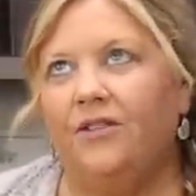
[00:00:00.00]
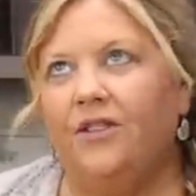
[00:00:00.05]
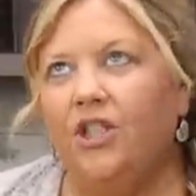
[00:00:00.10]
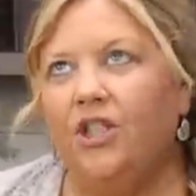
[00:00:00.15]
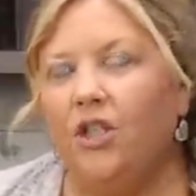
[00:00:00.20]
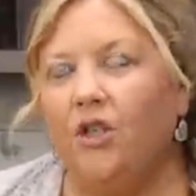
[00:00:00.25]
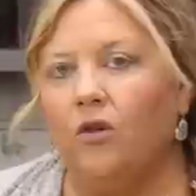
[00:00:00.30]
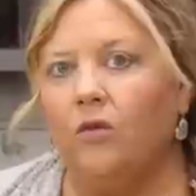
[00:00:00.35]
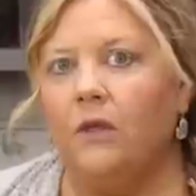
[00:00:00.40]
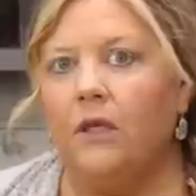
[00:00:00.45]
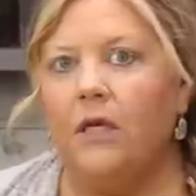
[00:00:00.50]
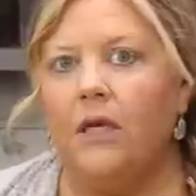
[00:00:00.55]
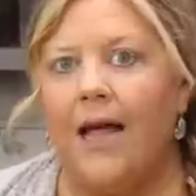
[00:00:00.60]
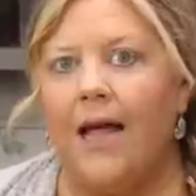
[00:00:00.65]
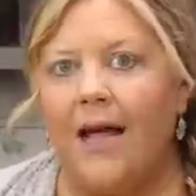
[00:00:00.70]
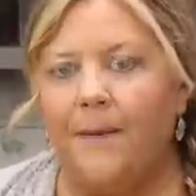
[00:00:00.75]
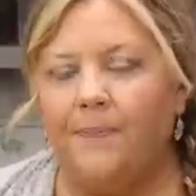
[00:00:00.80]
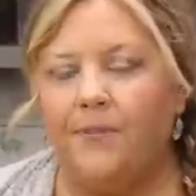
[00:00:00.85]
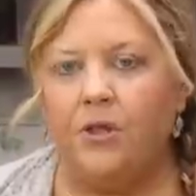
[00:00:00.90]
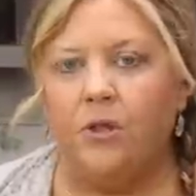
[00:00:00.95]
You don't
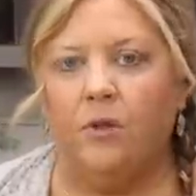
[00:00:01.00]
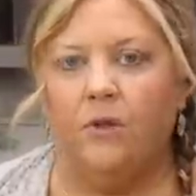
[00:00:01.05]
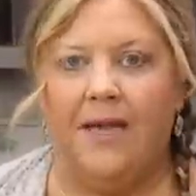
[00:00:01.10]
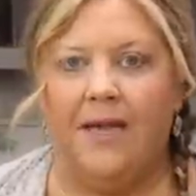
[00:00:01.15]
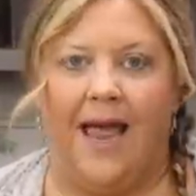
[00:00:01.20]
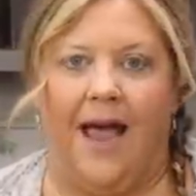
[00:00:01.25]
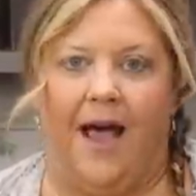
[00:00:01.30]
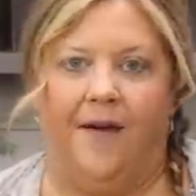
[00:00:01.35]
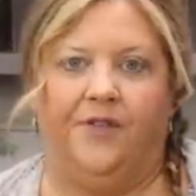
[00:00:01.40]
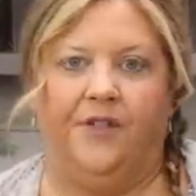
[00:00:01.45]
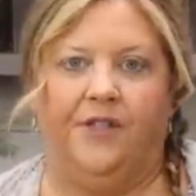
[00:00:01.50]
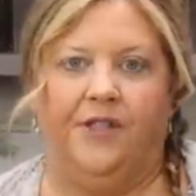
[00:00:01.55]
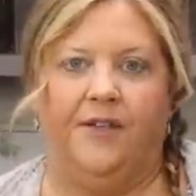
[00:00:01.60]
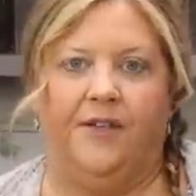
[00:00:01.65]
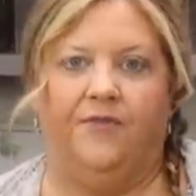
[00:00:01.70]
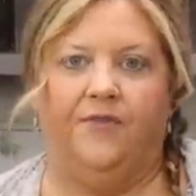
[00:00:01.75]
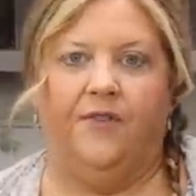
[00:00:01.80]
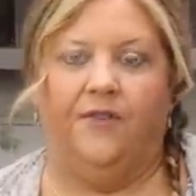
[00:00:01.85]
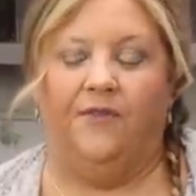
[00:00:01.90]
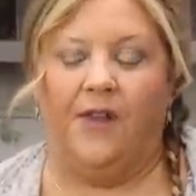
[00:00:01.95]
absolutely have to
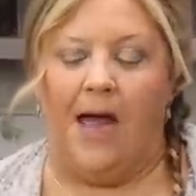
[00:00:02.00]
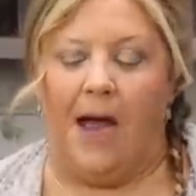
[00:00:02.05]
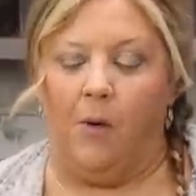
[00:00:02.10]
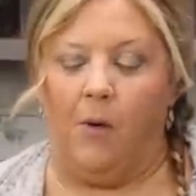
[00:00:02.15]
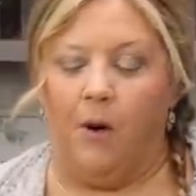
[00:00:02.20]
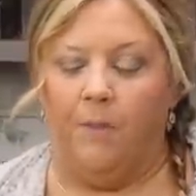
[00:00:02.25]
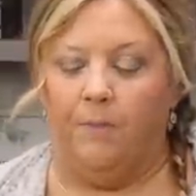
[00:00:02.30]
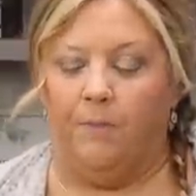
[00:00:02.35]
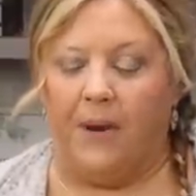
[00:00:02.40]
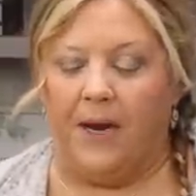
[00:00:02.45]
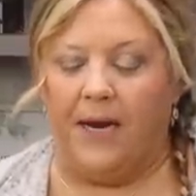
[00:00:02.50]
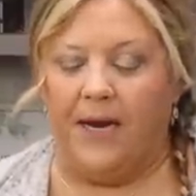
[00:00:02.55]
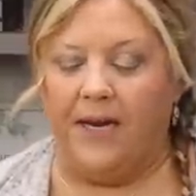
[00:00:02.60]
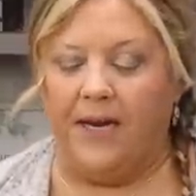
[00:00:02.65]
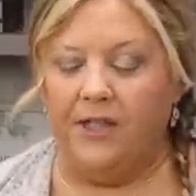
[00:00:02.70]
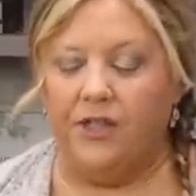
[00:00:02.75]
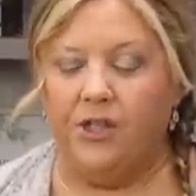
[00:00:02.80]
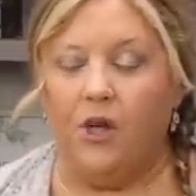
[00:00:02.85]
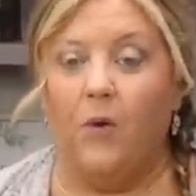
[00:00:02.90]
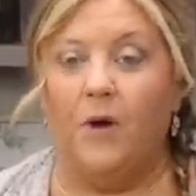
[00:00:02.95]
sift the flour, but it
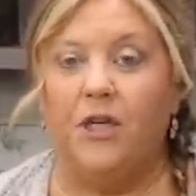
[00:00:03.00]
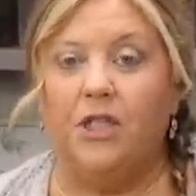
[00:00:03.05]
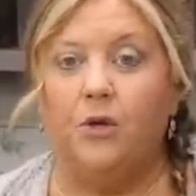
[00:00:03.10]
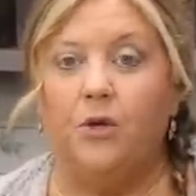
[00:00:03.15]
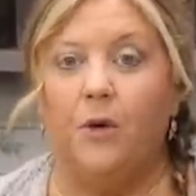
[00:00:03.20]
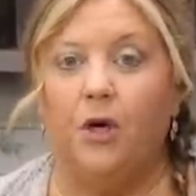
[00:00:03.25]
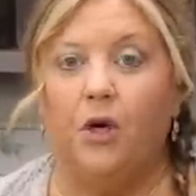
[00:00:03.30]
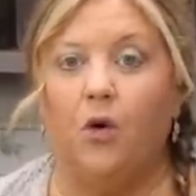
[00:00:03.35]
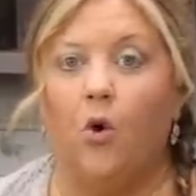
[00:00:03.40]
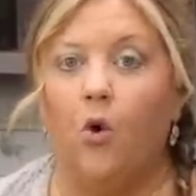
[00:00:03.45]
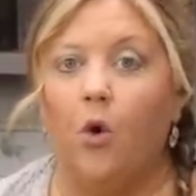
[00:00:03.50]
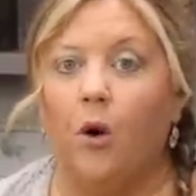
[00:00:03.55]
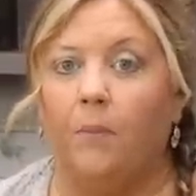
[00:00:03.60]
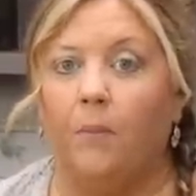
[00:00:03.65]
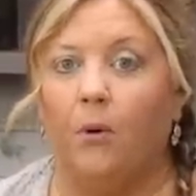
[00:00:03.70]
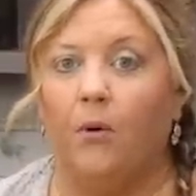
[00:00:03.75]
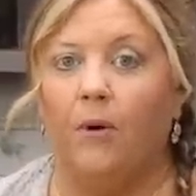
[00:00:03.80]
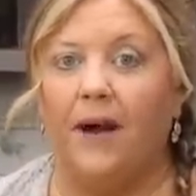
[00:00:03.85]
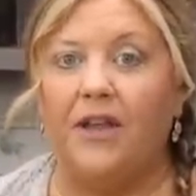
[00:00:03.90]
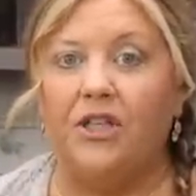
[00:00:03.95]
is going to
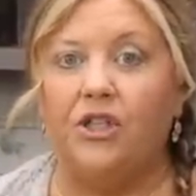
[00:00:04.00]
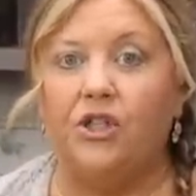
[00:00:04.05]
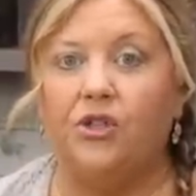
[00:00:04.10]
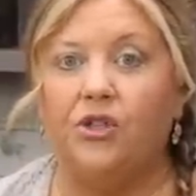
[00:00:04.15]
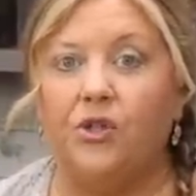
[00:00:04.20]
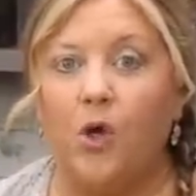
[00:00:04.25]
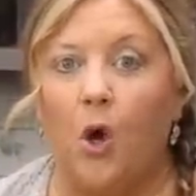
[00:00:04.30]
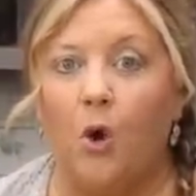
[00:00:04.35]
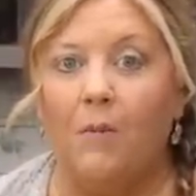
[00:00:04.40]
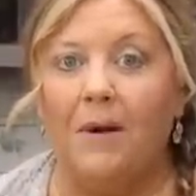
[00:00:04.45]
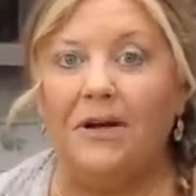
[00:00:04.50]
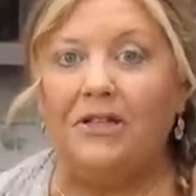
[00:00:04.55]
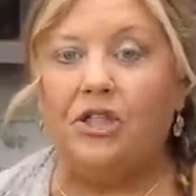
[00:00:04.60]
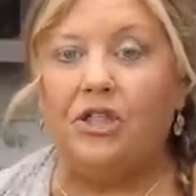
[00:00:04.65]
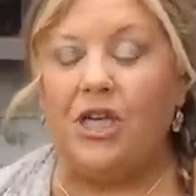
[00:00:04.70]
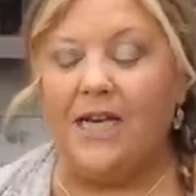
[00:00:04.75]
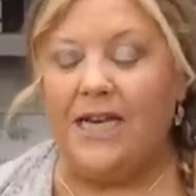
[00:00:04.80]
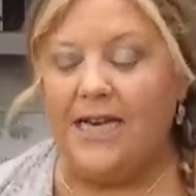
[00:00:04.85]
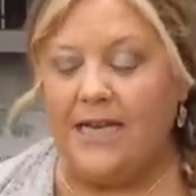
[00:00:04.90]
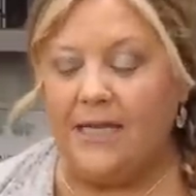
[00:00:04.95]
incorporate so
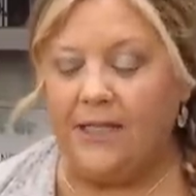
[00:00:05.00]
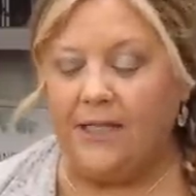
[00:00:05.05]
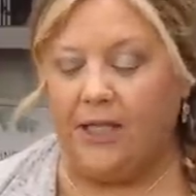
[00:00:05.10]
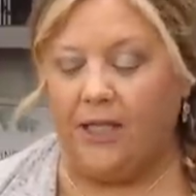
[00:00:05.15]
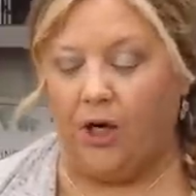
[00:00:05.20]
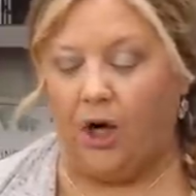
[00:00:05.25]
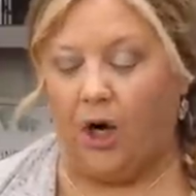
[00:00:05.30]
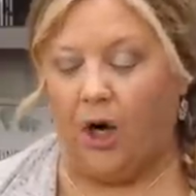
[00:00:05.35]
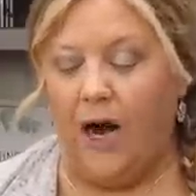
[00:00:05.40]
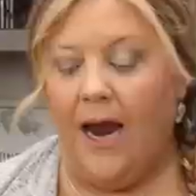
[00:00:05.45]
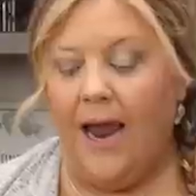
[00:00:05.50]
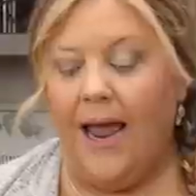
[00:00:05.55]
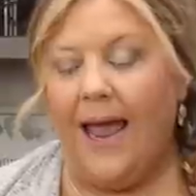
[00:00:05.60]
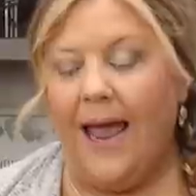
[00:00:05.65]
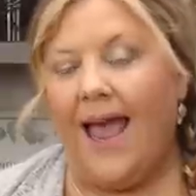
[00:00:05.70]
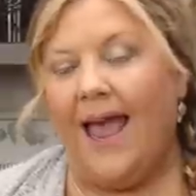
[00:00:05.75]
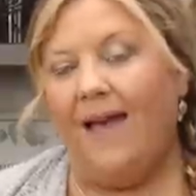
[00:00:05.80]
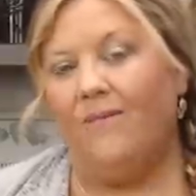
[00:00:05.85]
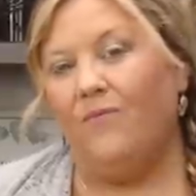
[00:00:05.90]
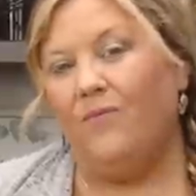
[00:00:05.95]
much easier.
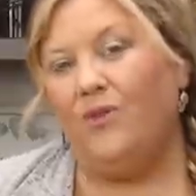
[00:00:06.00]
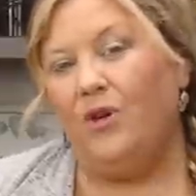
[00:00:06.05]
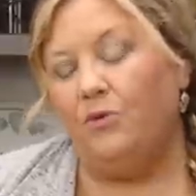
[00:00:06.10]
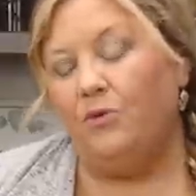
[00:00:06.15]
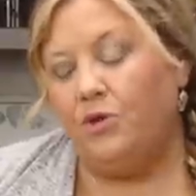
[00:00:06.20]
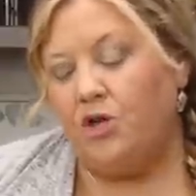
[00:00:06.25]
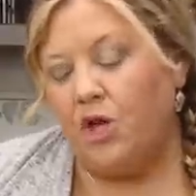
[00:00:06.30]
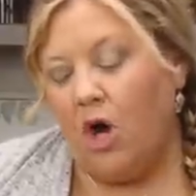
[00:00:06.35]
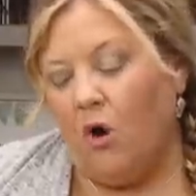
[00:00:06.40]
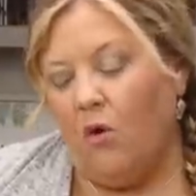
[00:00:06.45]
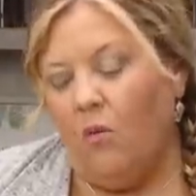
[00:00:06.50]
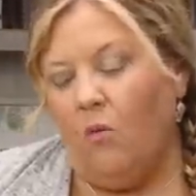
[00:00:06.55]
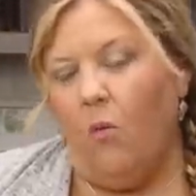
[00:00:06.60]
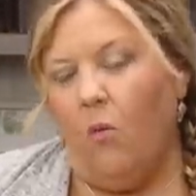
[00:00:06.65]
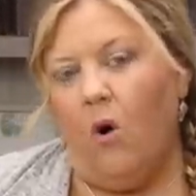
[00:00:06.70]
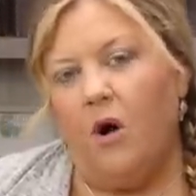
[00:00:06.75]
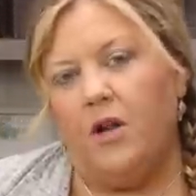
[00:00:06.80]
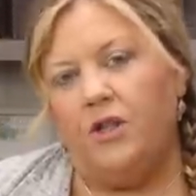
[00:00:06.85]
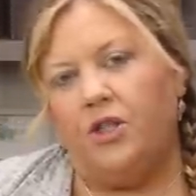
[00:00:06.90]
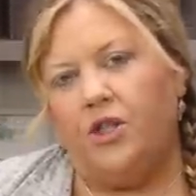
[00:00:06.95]
And you don't
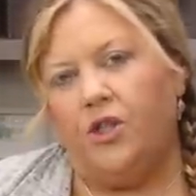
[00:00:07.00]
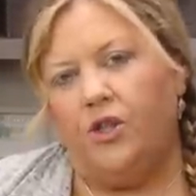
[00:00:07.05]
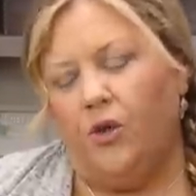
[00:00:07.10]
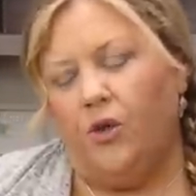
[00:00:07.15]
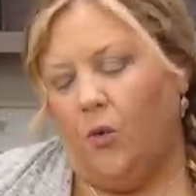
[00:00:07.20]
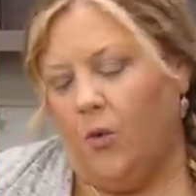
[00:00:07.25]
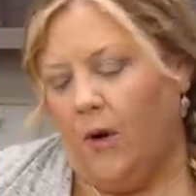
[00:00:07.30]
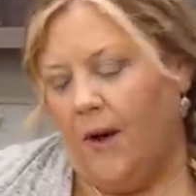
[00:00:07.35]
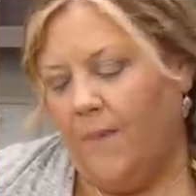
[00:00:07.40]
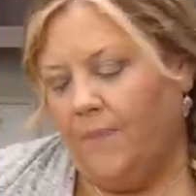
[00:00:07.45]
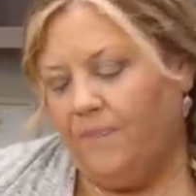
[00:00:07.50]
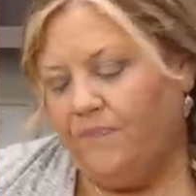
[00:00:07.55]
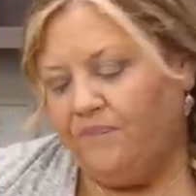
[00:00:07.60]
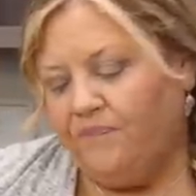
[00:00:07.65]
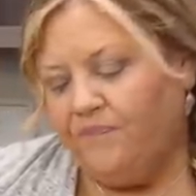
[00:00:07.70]
want to